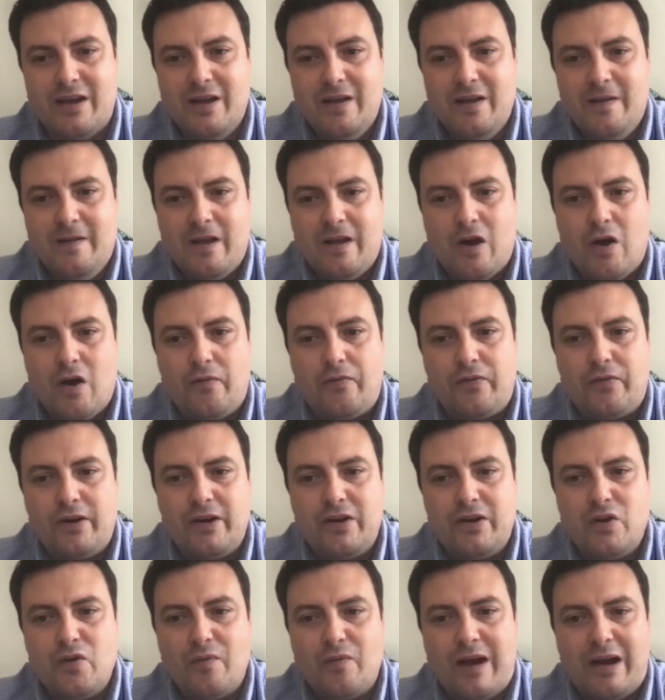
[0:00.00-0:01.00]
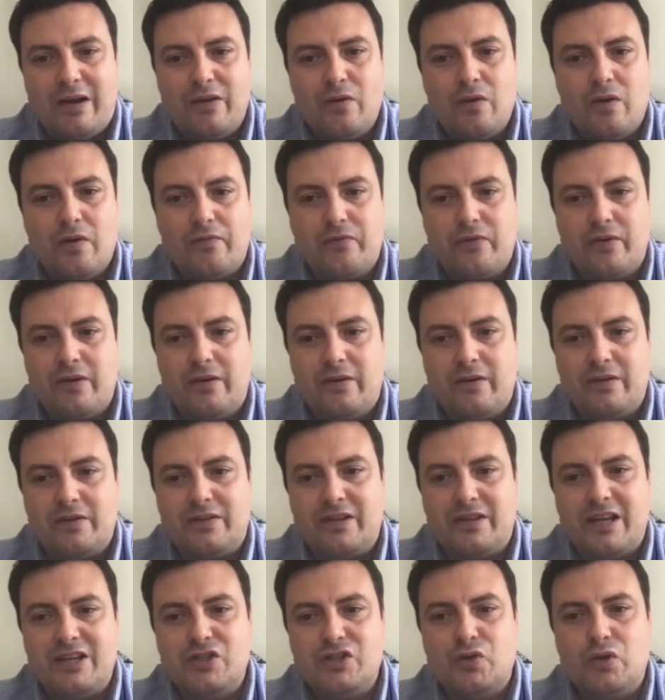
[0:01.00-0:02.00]
offering new value offer,
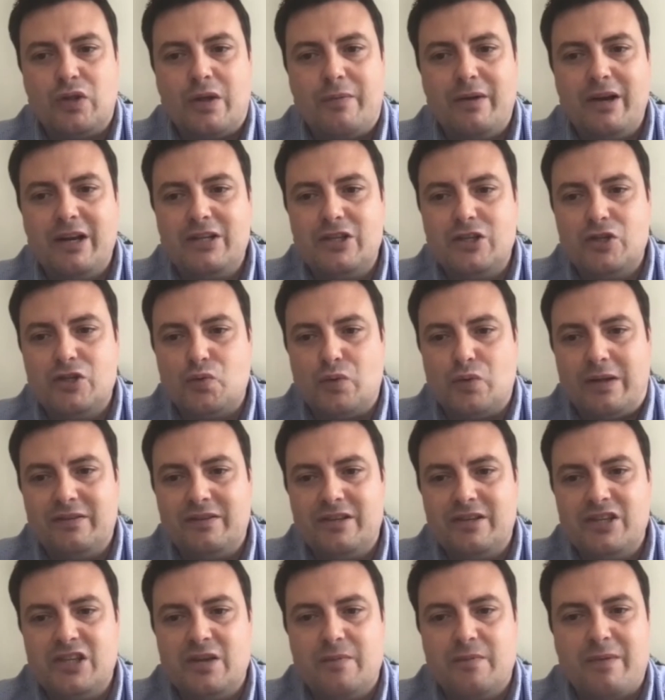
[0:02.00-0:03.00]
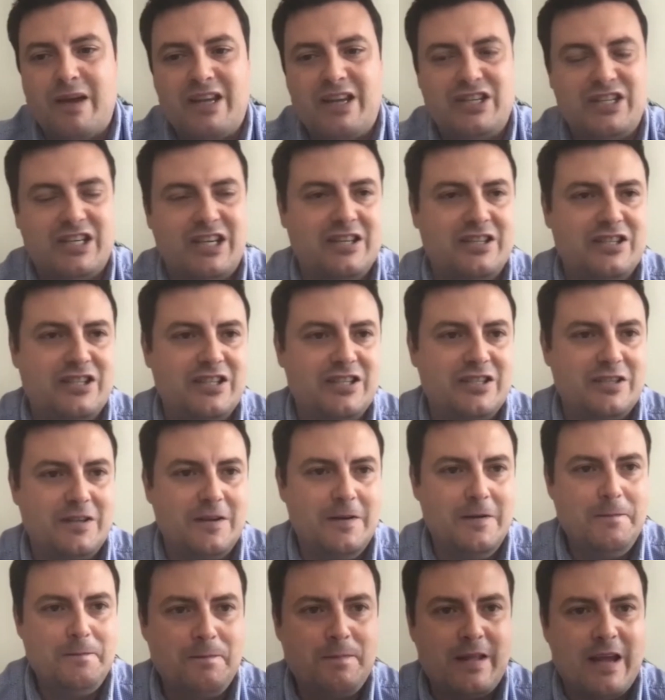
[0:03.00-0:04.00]
thanks to the ability to anticipate changes
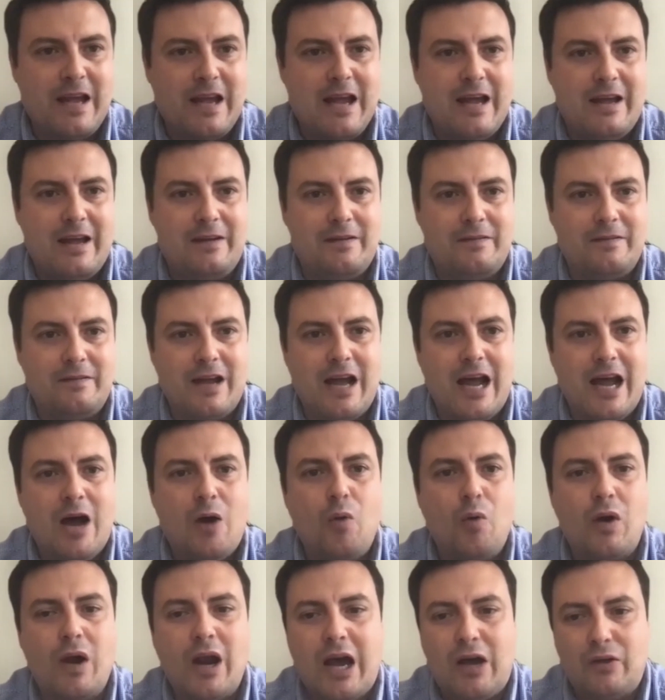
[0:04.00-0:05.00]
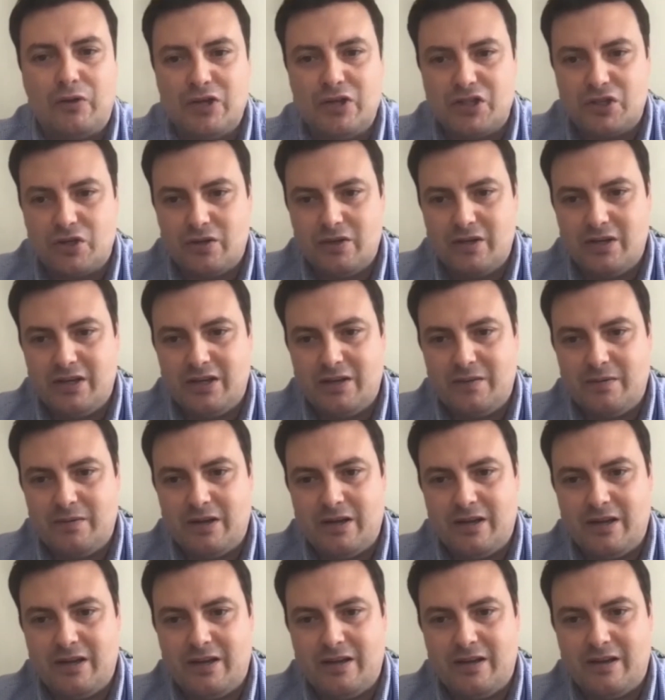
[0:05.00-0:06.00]
and how cloud is
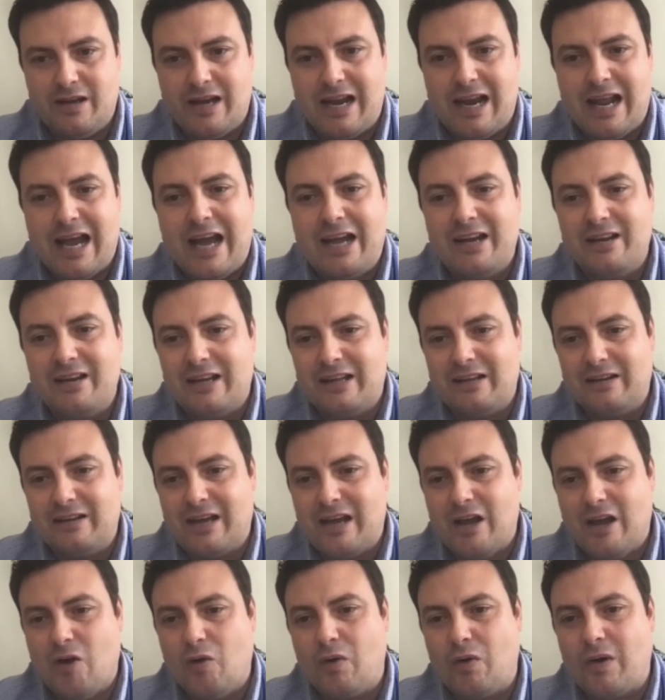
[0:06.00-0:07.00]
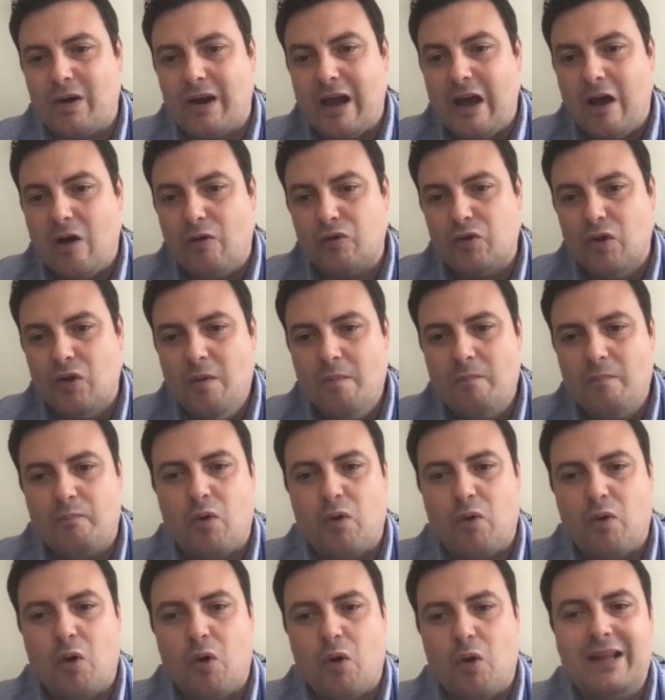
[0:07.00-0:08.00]
aligned and how cloud
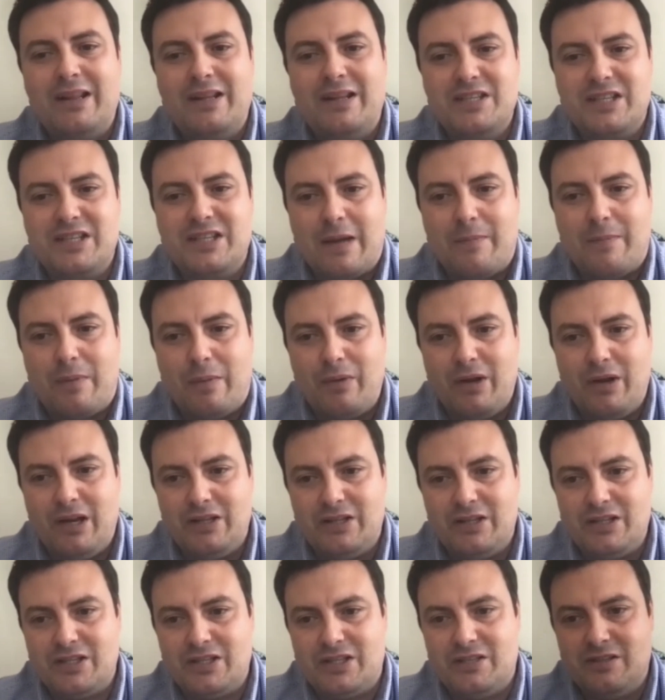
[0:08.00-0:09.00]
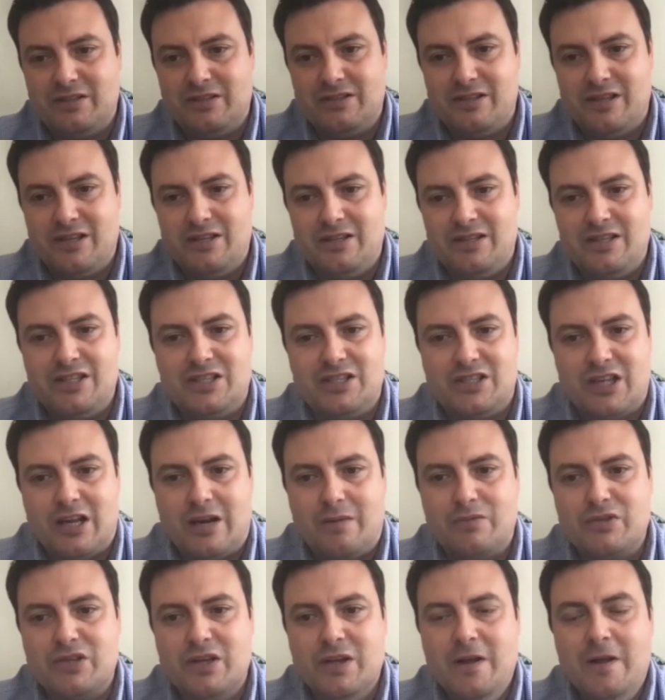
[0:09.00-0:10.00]
provide these capabilities in these
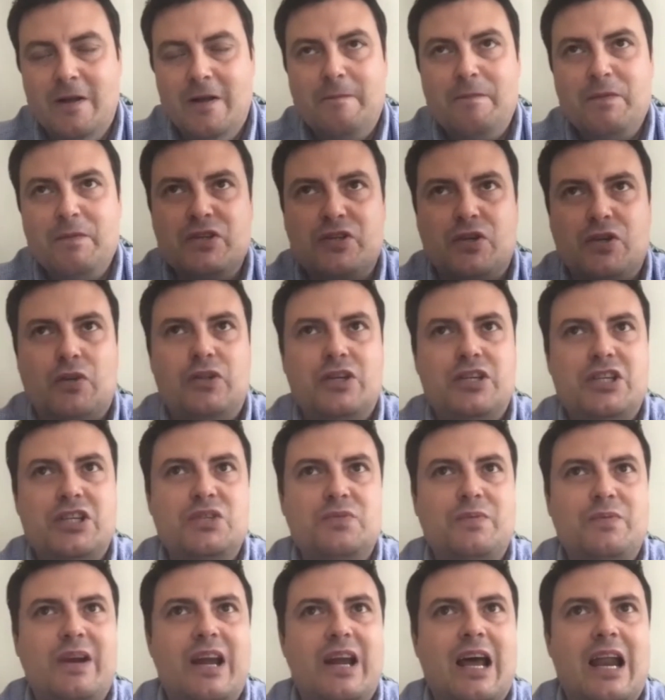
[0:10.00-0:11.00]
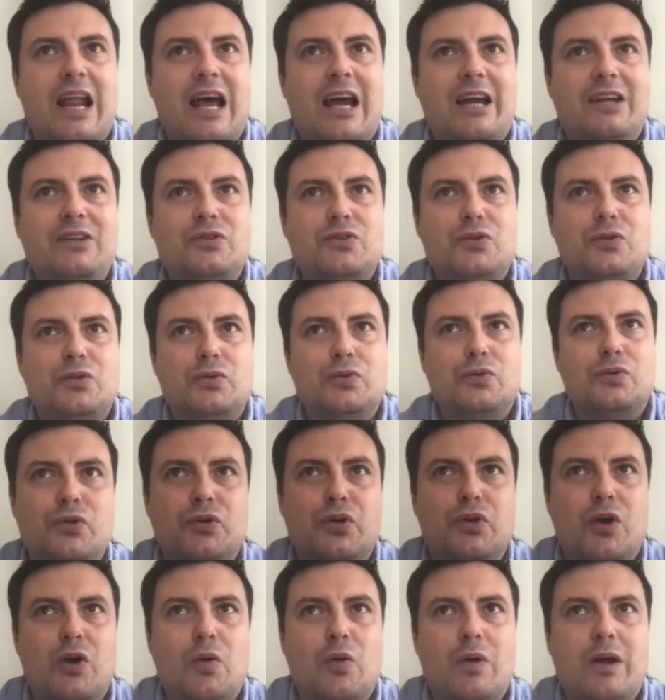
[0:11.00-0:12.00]
terms. So this is very aligned to, you
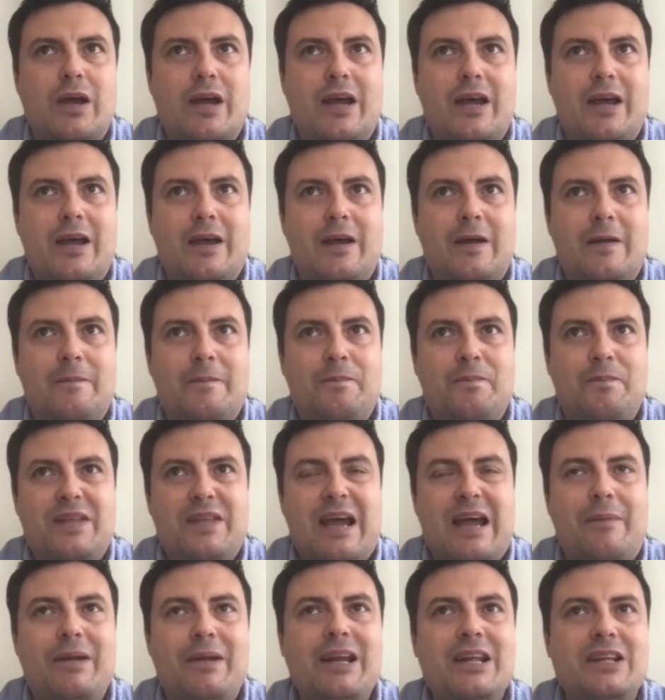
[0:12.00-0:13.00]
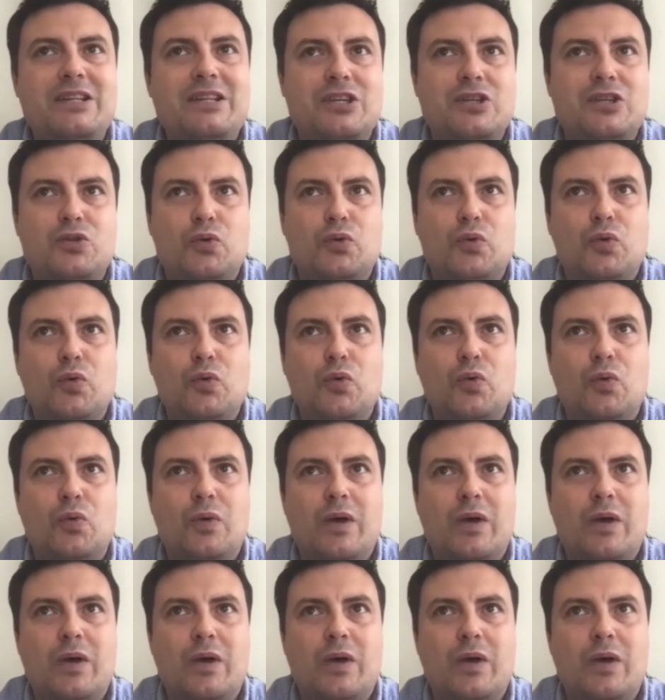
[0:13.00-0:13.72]
know, the ability to do